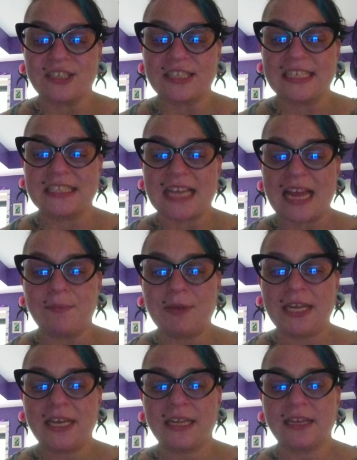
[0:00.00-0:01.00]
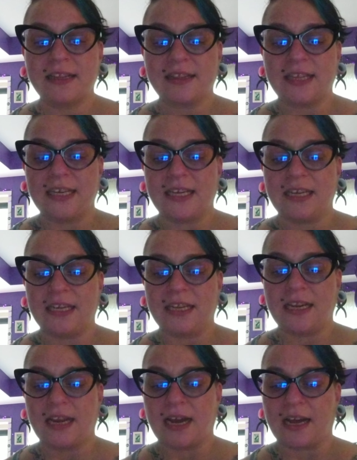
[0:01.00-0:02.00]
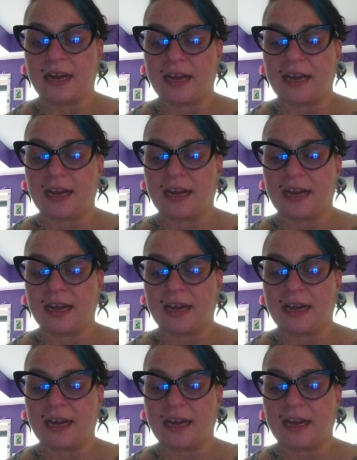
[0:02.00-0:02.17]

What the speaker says: examining the